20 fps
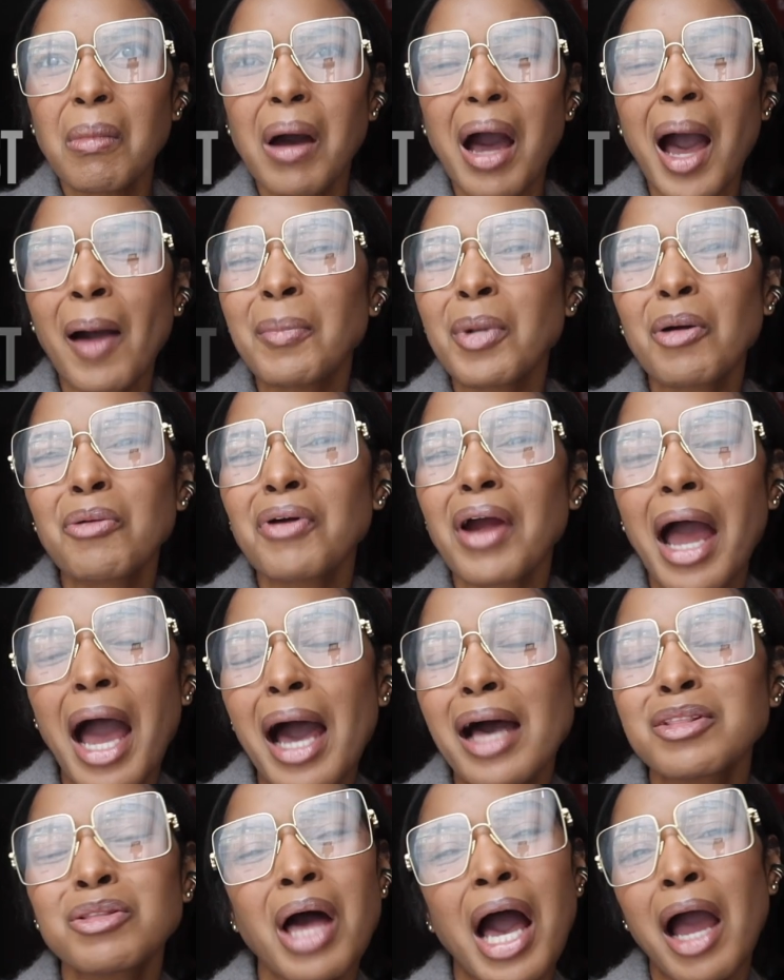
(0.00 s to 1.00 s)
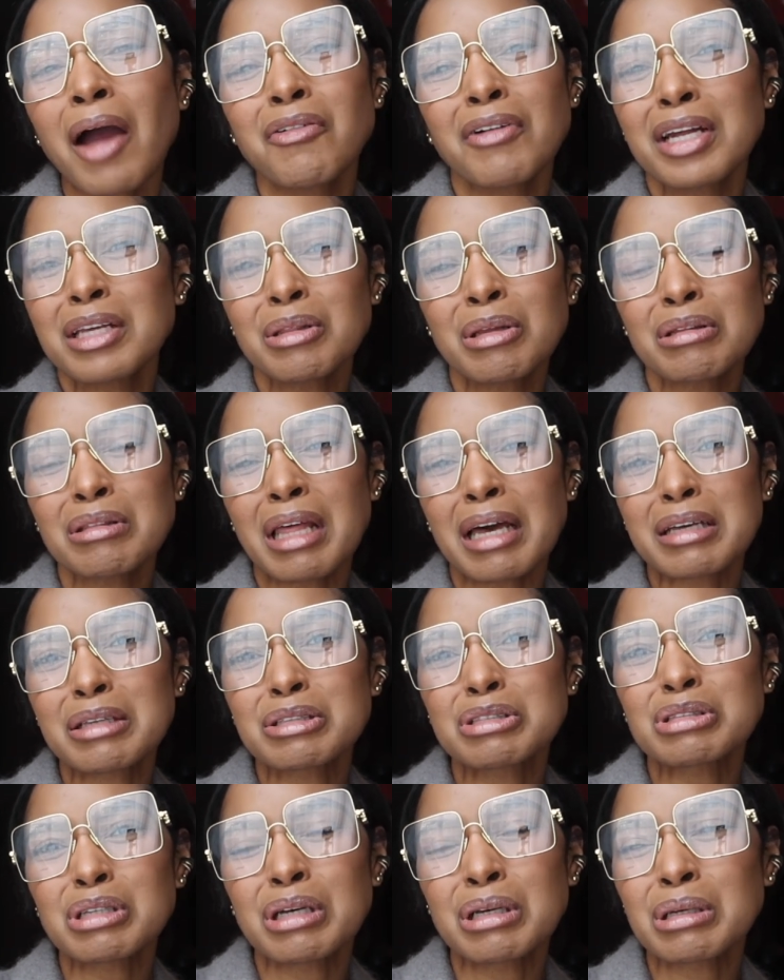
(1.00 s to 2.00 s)
I already look like
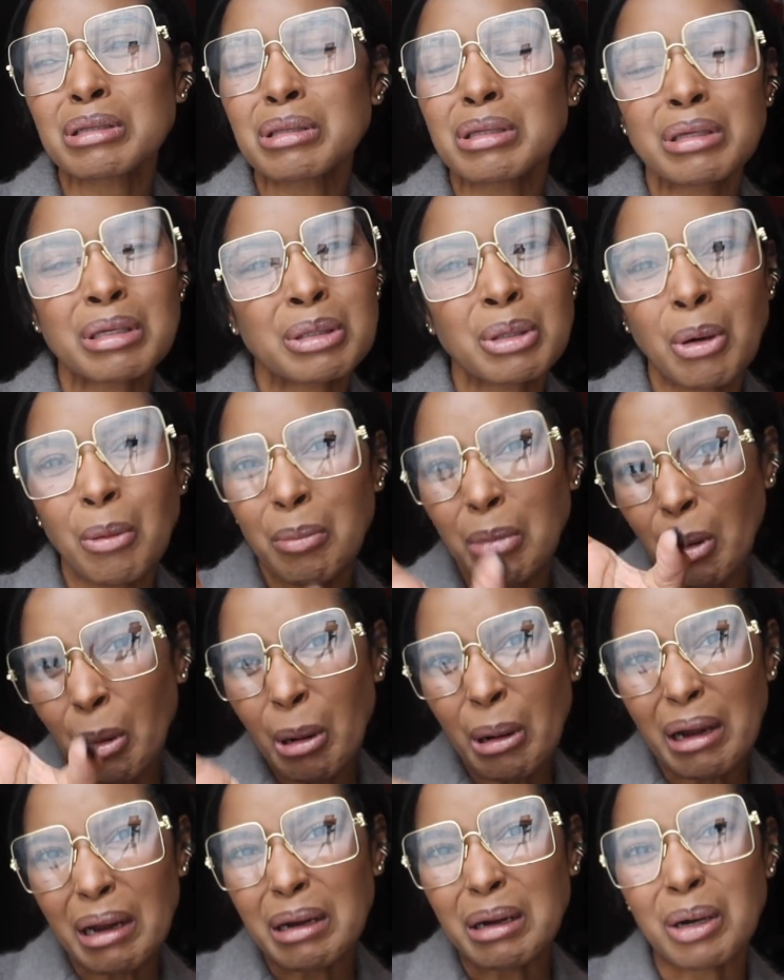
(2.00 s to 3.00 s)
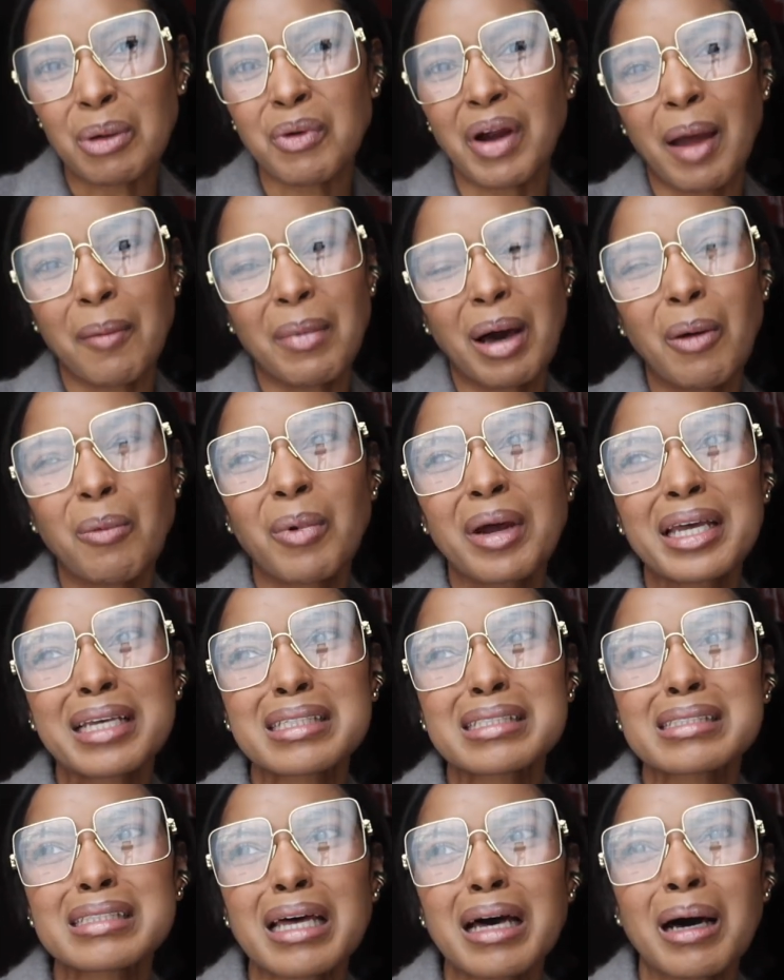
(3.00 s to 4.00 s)
a little boy around my
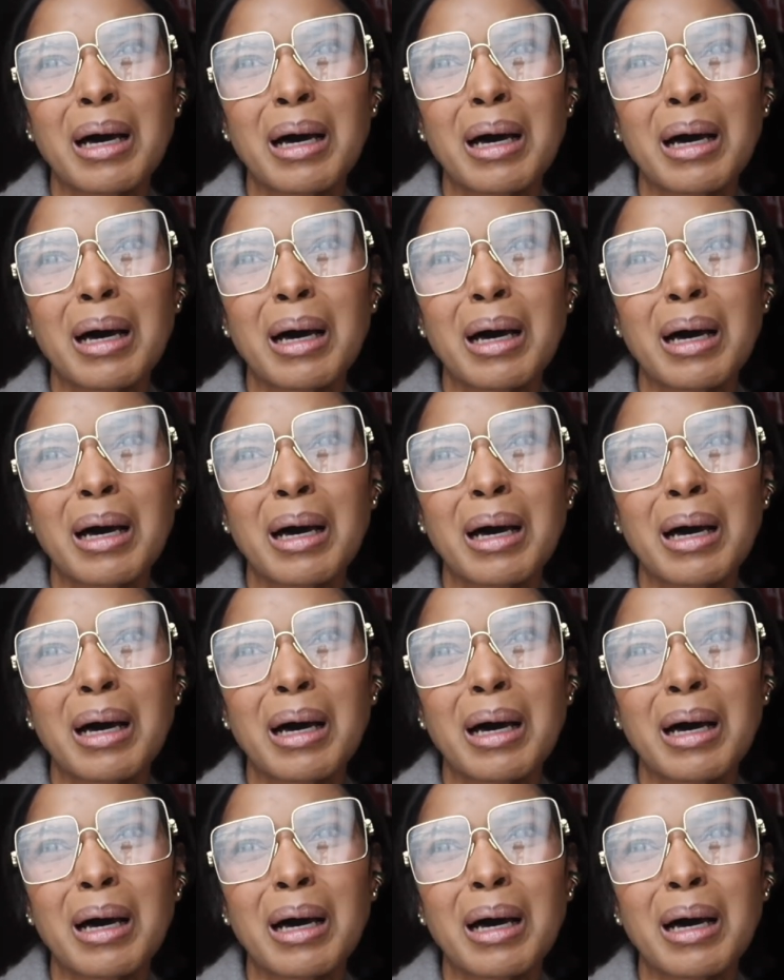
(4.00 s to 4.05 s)
waist.